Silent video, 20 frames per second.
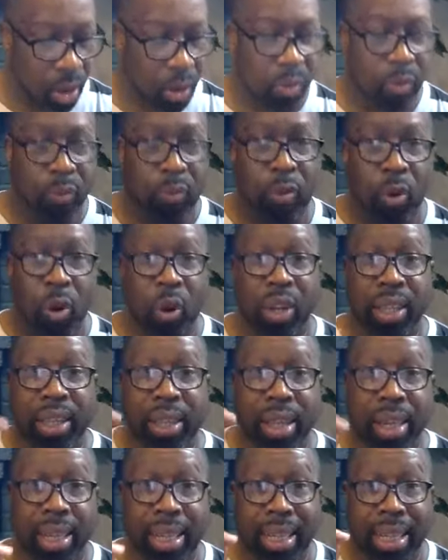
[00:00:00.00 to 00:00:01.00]
for
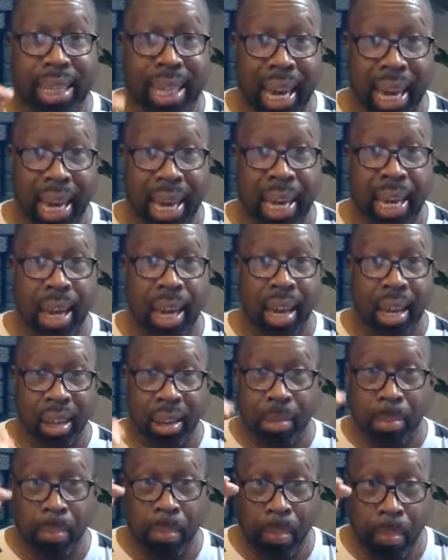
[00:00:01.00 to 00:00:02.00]
the day
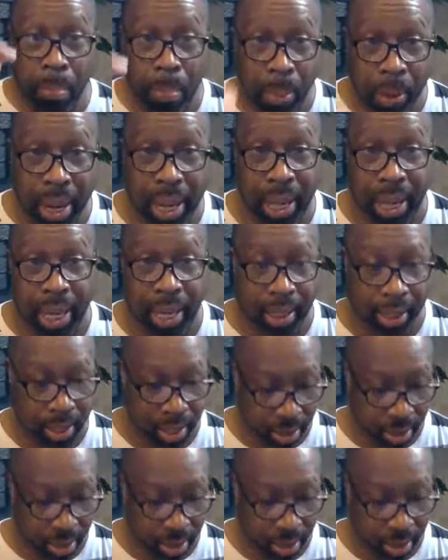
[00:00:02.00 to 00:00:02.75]
break it.